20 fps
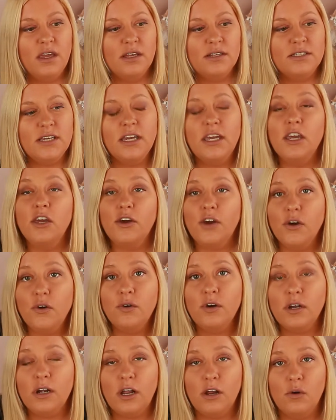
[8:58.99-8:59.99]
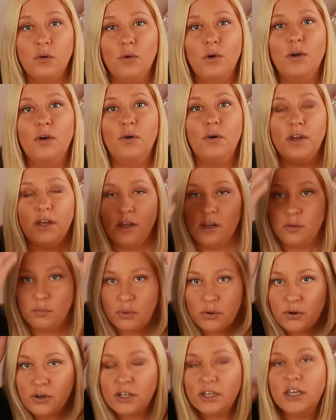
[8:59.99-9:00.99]
Taking coconut oil and
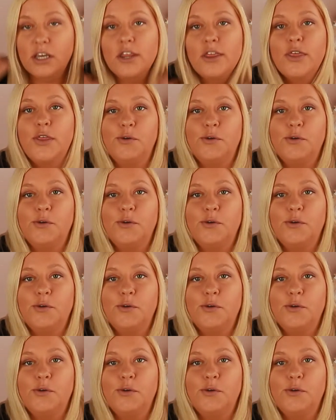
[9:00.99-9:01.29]
putting it